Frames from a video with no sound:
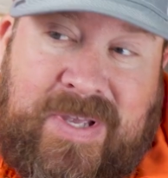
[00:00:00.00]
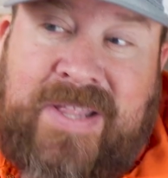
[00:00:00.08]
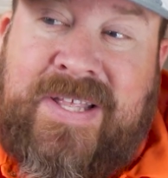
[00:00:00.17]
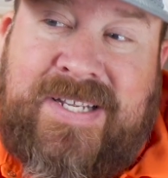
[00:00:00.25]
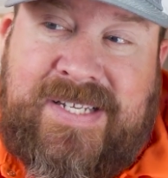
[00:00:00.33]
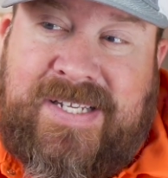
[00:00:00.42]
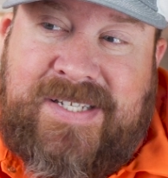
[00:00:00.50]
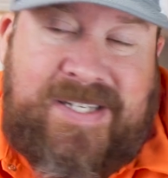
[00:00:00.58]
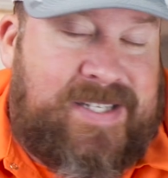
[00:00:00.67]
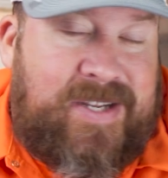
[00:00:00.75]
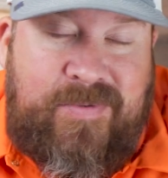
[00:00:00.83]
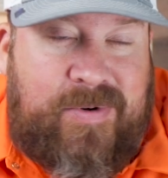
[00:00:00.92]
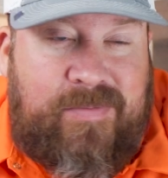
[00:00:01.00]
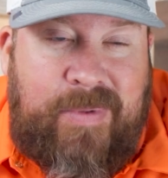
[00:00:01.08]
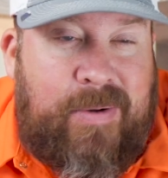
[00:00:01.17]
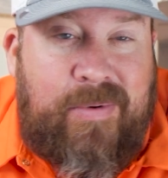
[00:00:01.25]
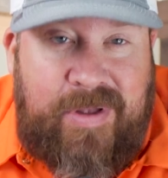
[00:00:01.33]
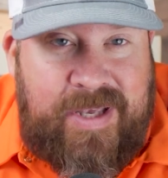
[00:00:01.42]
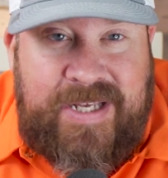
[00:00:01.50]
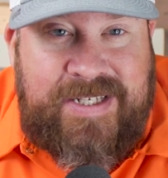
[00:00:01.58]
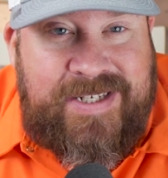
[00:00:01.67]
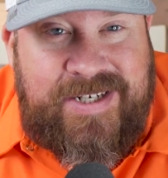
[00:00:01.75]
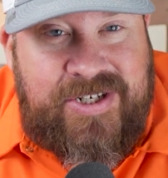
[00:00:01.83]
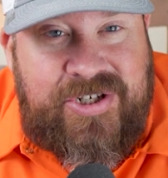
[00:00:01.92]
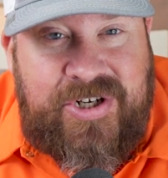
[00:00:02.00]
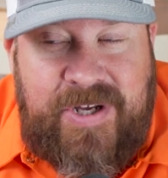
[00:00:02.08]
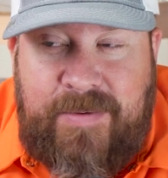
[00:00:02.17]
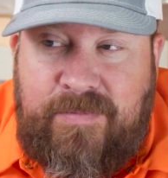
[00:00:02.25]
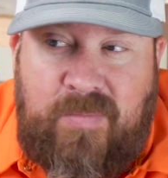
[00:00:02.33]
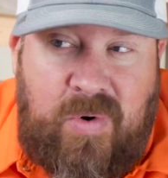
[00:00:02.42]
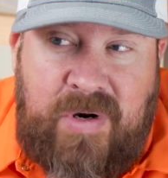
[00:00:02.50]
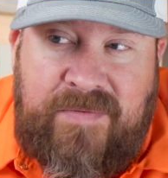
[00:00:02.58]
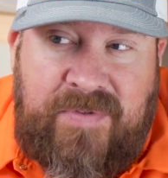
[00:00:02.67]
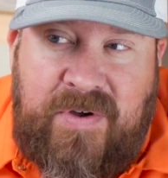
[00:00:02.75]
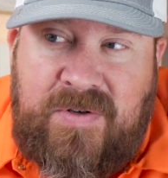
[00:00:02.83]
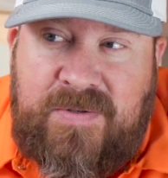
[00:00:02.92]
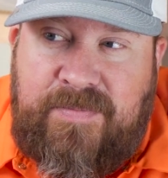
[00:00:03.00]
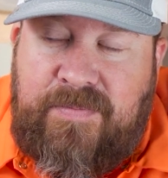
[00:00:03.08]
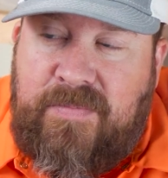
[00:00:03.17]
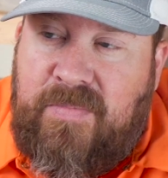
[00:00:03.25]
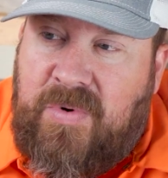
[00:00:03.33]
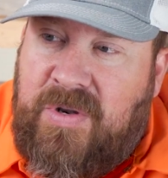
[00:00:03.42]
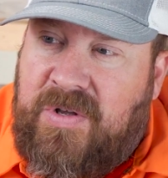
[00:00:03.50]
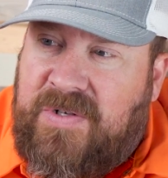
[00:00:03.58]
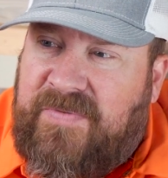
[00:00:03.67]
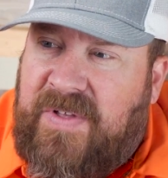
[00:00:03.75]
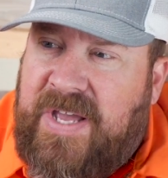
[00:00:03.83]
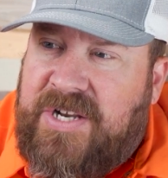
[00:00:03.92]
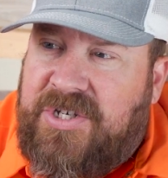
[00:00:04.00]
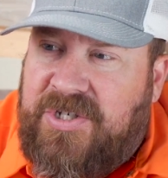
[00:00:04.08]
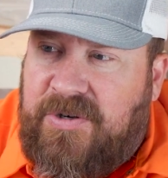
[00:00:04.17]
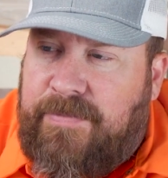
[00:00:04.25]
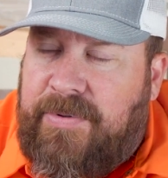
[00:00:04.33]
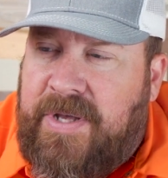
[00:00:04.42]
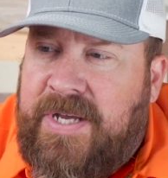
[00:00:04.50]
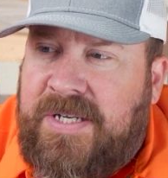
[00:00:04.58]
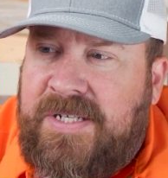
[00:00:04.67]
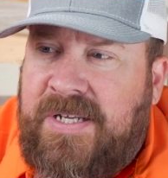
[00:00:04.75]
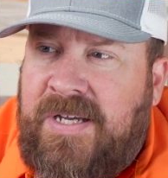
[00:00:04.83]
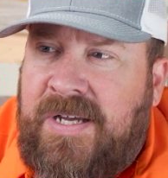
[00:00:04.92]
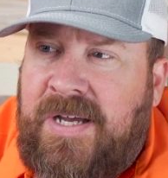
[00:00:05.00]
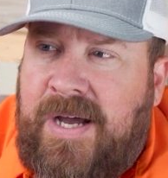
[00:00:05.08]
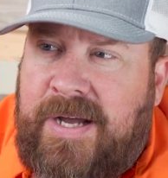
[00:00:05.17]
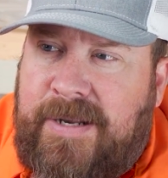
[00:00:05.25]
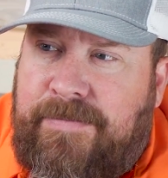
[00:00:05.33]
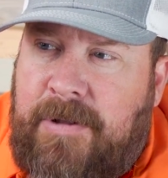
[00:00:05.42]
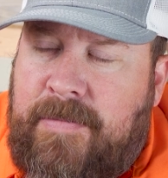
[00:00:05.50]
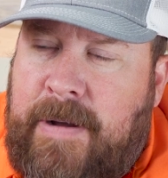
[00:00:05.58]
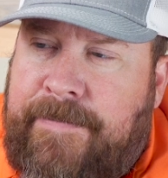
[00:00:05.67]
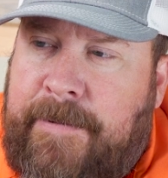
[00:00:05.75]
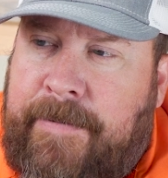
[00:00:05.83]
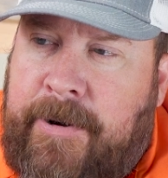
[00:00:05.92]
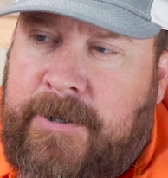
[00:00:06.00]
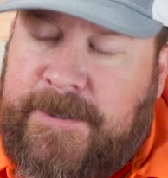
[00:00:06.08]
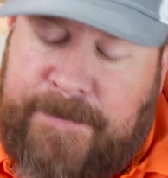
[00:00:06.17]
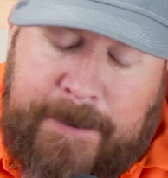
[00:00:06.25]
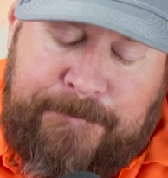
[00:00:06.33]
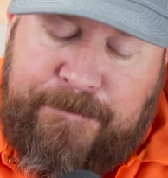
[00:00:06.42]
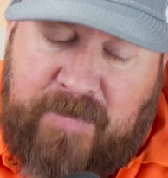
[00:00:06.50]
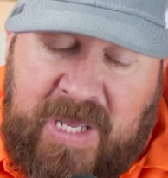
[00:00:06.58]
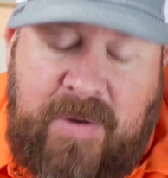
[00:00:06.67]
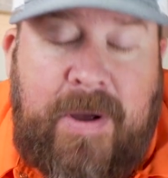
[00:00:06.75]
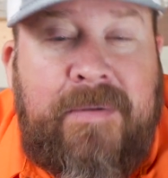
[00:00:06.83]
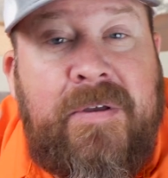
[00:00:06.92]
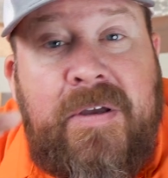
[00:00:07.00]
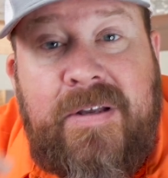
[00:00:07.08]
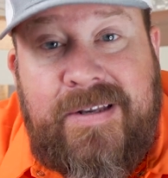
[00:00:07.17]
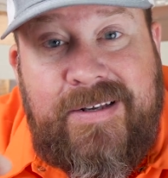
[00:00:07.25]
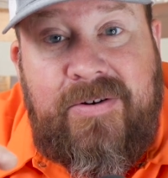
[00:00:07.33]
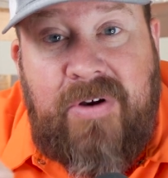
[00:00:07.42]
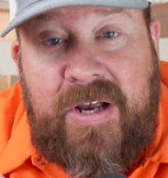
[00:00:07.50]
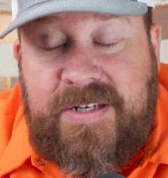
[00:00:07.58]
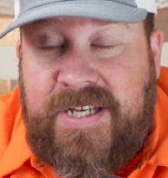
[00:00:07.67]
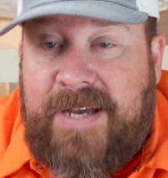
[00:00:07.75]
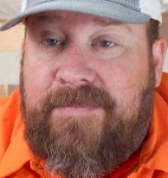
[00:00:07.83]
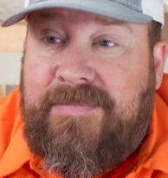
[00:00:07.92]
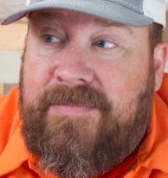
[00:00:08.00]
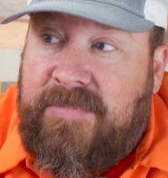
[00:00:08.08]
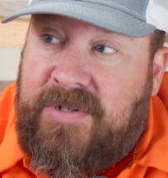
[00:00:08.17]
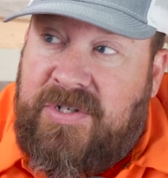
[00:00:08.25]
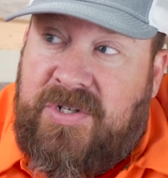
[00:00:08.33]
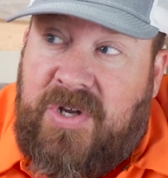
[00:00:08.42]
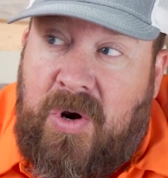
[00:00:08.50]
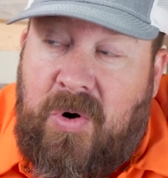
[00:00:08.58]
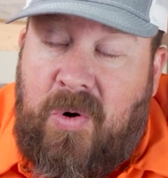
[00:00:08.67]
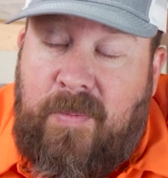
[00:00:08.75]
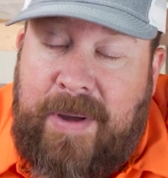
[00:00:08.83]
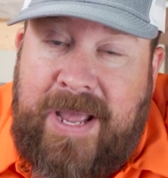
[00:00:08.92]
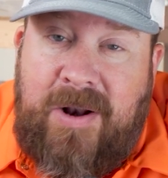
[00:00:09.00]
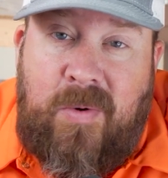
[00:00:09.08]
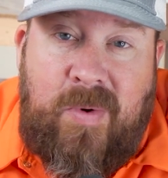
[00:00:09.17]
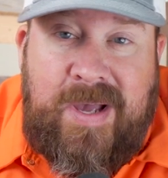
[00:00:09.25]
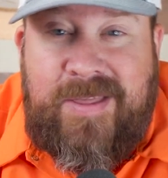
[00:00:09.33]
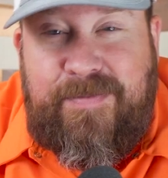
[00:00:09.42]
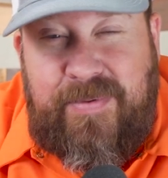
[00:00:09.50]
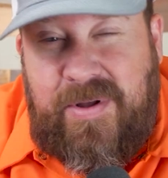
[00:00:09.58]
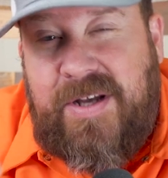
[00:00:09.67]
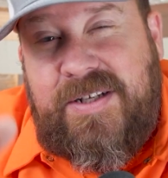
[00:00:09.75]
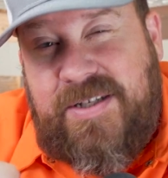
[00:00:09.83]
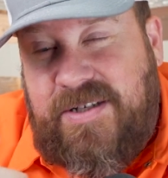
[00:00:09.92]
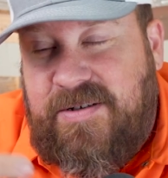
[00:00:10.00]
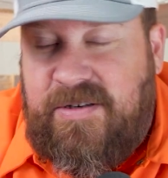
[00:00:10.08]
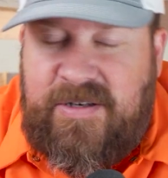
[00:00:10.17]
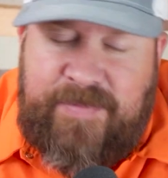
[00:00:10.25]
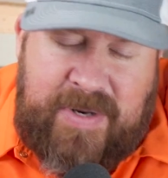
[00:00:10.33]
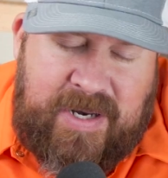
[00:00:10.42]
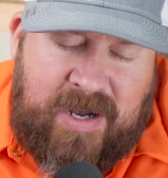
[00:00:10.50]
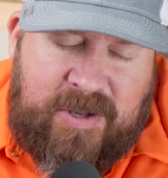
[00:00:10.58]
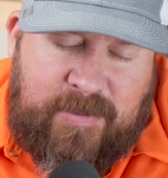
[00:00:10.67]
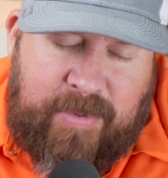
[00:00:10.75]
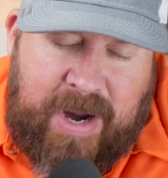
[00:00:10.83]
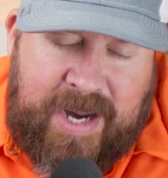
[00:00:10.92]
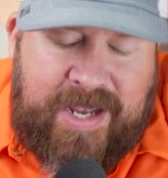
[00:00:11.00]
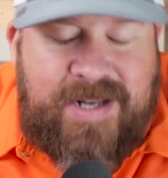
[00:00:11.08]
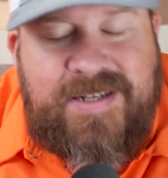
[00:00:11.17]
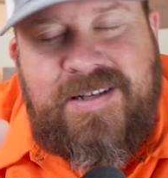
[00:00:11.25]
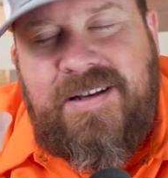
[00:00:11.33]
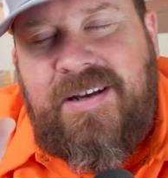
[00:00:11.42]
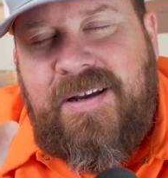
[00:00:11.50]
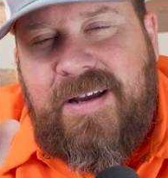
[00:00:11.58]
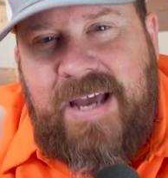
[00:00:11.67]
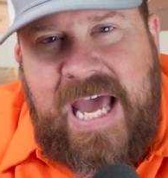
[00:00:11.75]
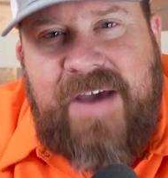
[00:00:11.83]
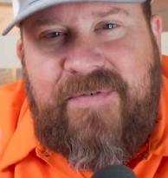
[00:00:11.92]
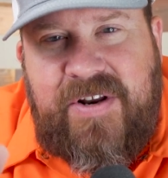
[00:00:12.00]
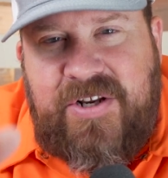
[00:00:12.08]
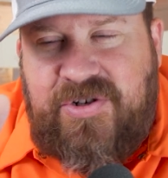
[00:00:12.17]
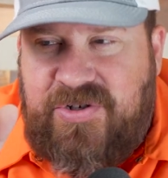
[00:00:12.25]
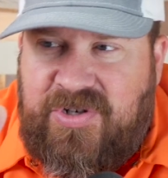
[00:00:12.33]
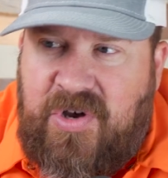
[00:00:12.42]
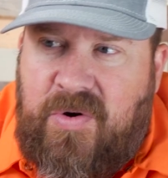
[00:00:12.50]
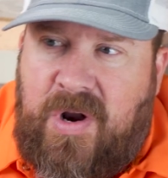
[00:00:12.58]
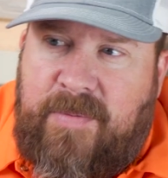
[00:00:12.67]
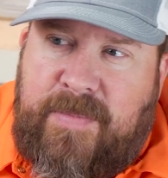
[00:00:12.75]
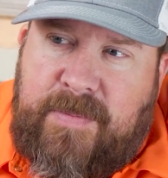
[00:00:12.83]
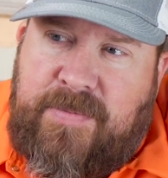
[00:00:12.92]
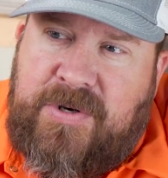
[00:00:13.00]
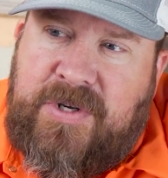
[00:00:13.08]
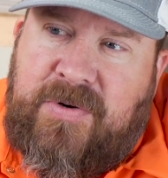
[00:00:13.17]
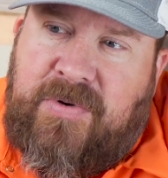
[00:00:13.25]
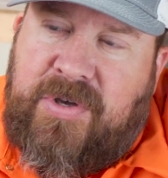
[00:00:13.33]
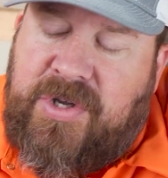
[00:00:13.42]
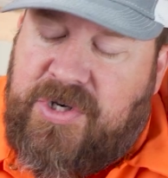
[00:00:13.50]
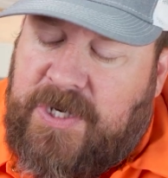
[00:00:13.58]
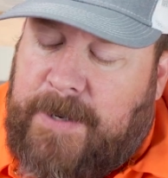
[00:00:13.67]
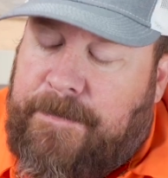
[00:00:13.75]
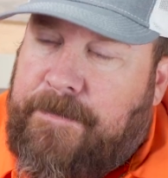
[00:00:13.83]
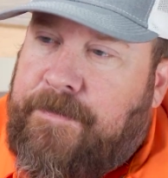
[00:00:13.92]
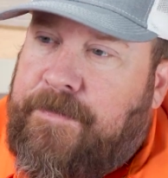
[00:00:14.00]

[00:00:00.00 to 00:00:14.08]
in this instance, it would be really easy to shim one of those one of those flanges or plates uh, to plumb up the post. But anyway, great tip. Total panel width plus, depending on your brackets, half an inch or so ought to be, put you in really good shape.